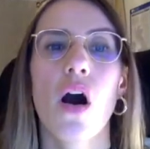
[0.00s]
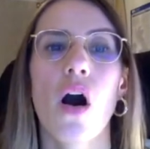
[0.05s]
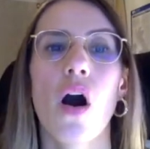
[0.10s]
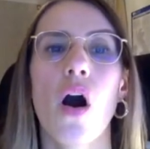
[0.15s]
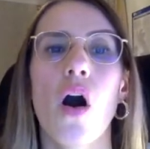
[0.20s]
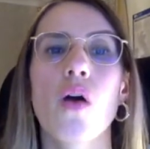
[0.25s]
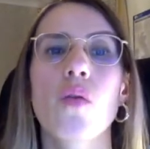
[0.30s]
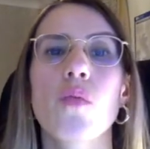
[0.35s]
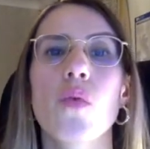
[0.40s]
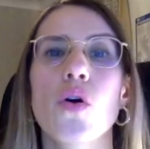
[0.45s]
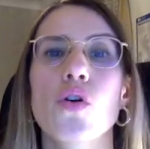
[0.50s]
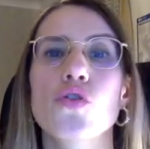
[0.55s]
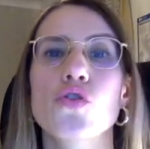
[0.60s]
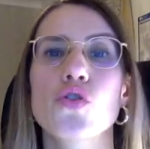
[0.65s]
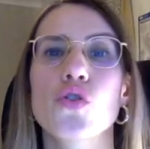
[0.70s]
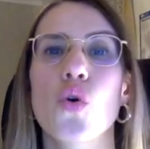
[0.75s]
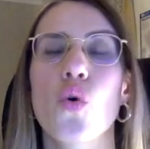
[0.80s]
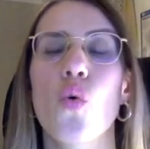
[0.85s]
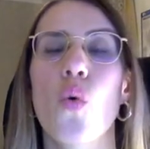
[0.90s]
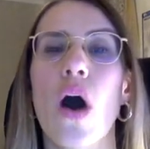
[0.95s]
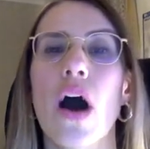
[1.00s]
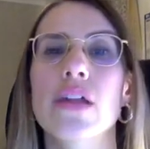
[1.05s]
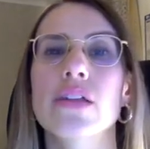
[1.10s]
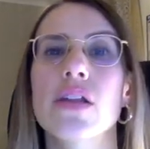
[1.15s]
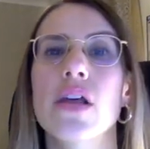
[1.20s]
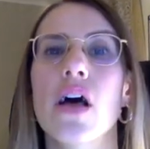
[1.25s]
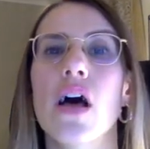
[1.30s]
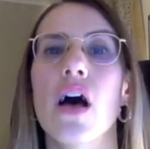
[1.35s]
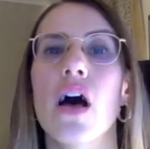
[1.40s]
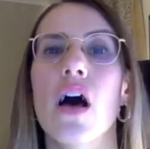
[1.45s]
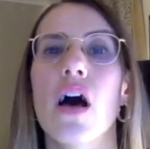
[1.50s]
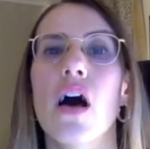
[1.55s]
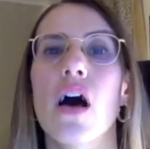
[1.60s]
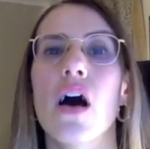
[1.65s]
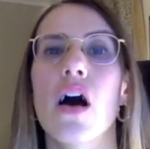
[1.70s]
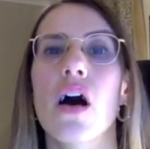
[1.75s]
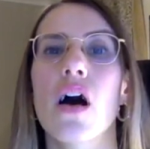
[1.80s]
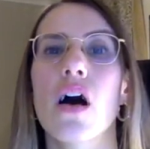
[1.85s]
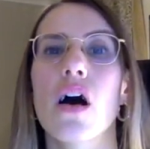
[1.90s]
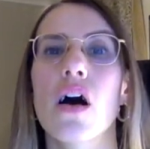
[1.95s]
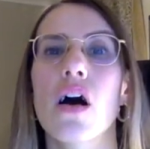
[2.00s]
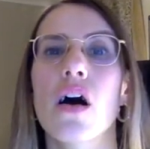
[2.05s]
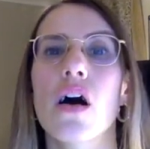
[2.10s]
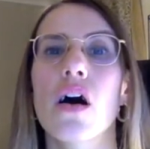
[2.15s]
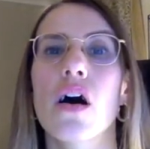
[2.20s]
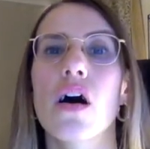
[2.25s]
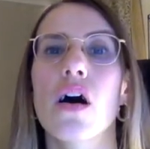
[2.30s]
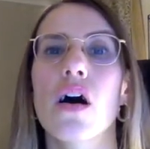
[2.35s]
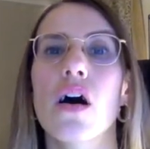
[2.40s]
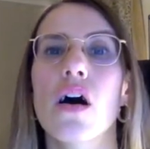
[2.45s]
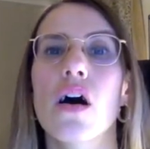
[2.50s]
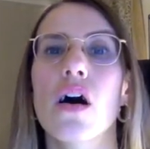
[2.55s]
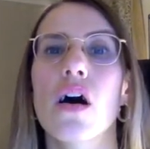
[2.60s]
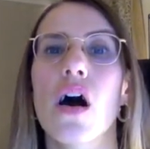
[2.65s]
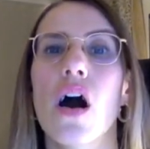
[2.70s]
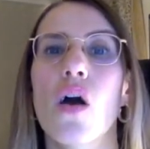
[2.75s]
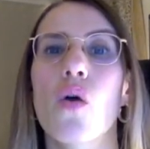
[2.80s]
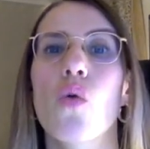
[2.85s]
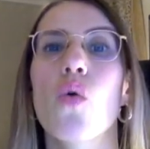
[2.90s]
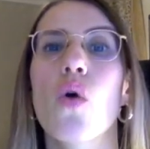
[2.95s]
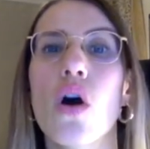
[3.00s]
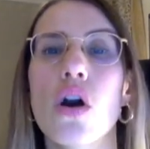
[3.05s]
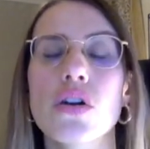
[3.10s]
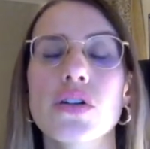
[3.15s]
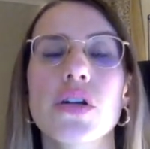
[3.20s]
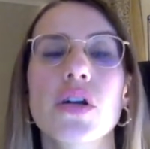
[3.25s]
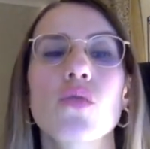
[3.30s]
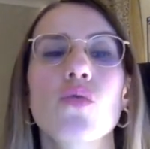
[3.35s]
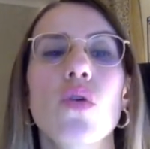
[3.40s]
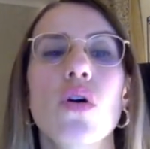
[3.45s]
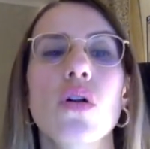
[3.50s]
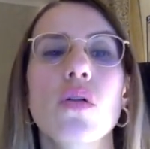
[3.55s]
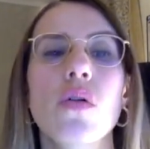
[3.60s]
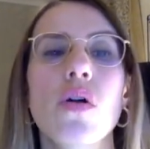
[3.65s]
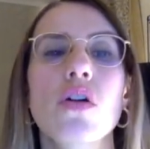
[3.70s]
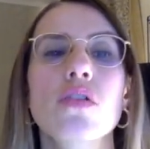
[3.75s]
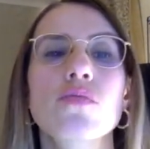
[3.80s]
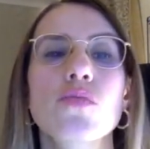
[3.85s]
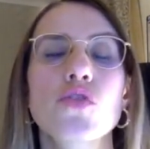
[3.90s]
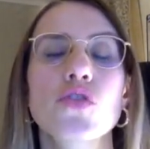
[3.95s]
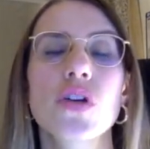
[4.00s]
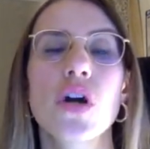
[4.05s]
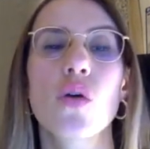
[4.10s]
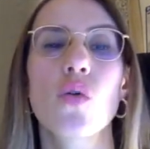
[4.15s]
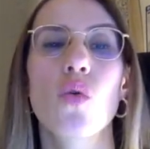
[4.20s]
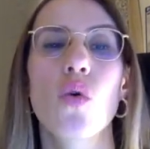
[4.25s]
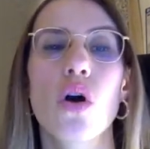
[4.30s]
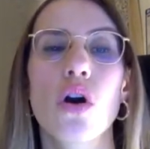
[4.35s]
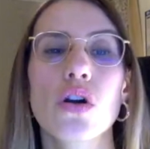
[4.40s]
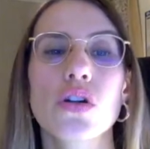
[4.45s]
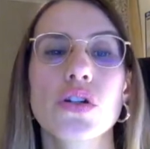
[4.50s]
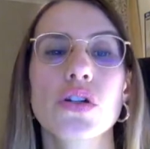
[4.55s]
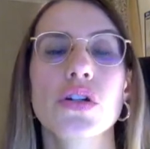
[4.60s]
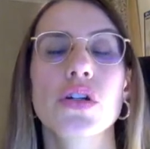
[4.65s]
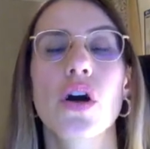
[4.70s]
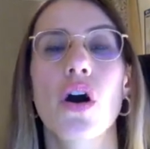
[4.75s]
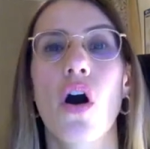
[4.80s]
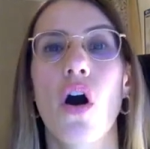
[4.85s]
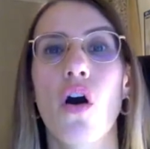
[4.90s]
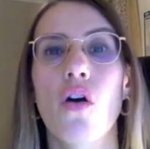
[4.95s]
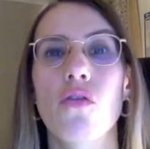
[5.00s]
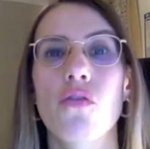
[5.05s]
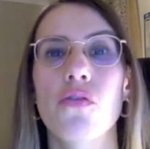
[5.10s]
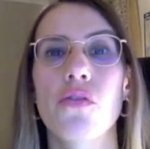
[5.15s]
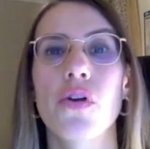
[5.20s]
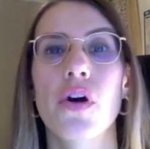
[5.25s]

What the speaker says: Almost a quarter of